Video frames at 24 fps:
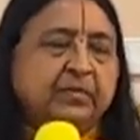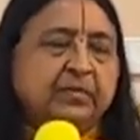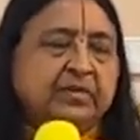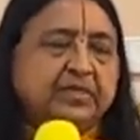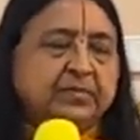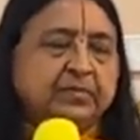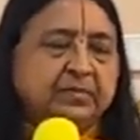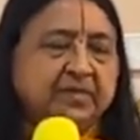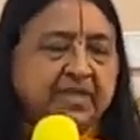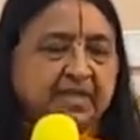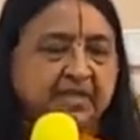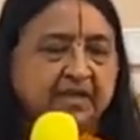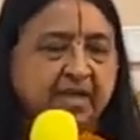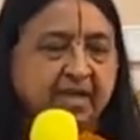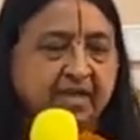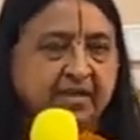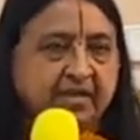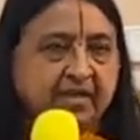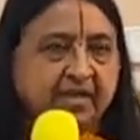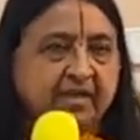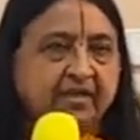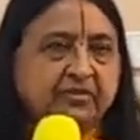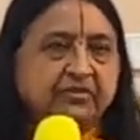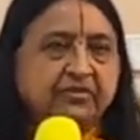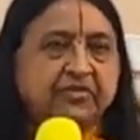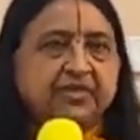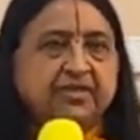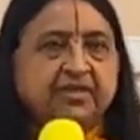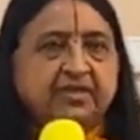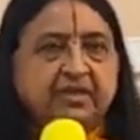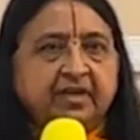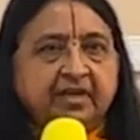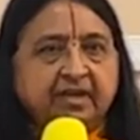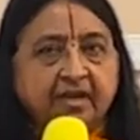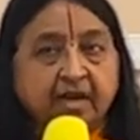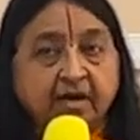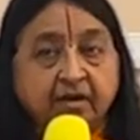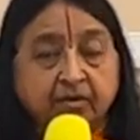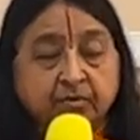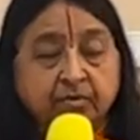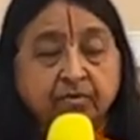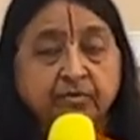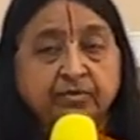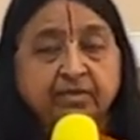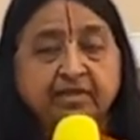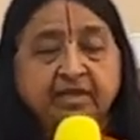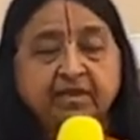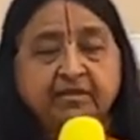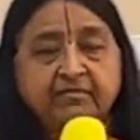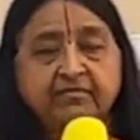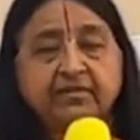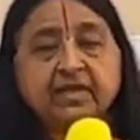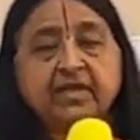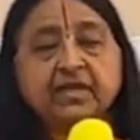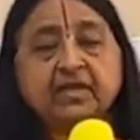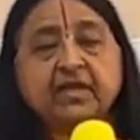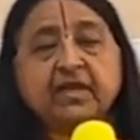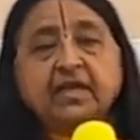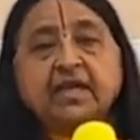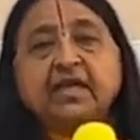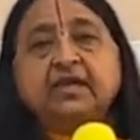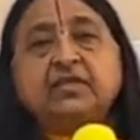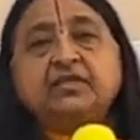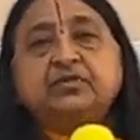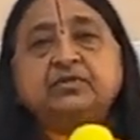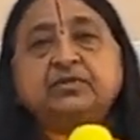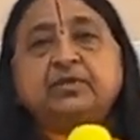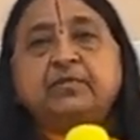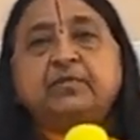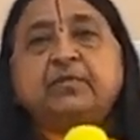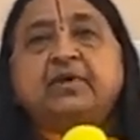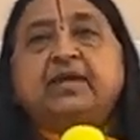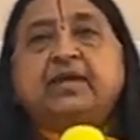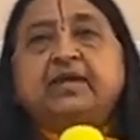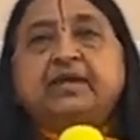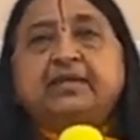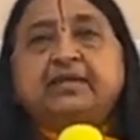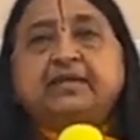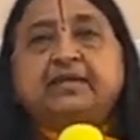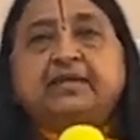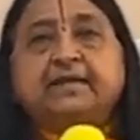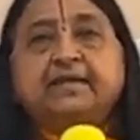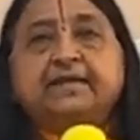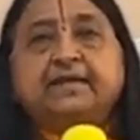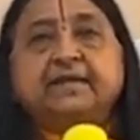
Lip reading: We must bring Radha and Krishna and our Gurudev into the mind.